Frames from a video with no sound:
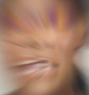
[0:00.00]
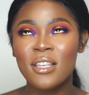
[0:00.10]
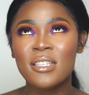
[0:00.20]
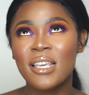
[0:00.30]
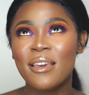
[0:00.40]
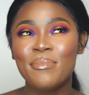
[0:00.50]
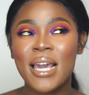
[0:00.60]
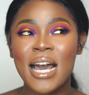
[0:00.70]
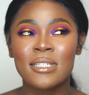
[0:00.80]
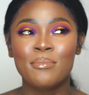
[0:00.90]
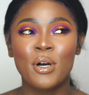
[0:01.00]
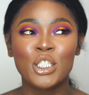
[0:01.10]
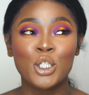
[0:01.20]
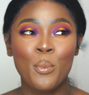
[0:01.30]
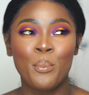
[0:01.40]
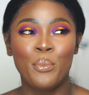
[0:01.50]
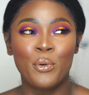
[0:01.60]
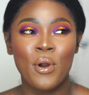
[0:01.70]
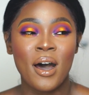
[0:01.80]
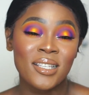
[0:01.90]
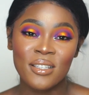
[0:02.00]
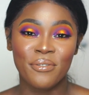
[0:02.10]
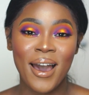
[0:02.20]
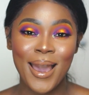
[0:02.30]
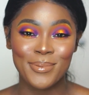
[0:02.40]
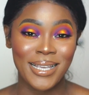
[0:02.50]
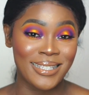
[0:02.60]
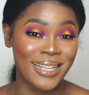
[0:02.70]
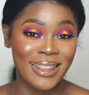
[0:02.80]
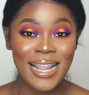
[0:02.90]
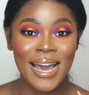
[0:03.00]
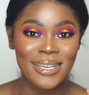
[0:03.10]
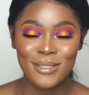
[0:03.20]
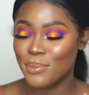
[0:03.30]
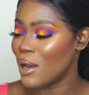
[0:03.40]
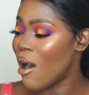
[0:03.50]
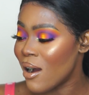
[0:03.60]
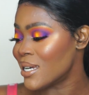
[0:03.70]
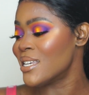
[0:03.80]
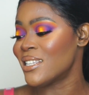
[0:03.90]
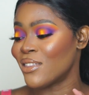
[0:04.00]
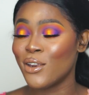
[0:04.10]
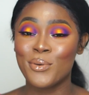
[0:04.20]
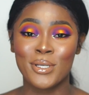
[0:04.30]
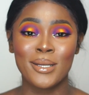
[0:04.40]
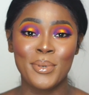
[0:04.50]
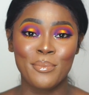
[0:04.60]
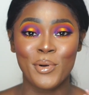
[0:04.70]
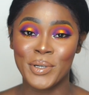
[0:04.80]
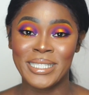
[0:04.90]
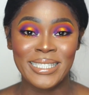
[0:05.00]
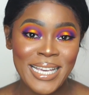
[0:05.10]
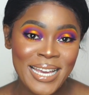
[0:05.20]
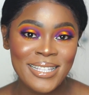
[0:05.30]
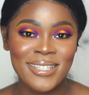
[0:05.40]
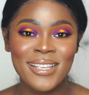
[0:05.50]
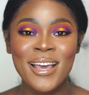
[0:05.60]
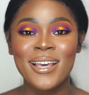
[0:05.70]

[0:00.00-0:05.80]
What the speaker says: It doesn't give me as much bronze vibes as I'd like, to be honest. I thought it was going to be more intense,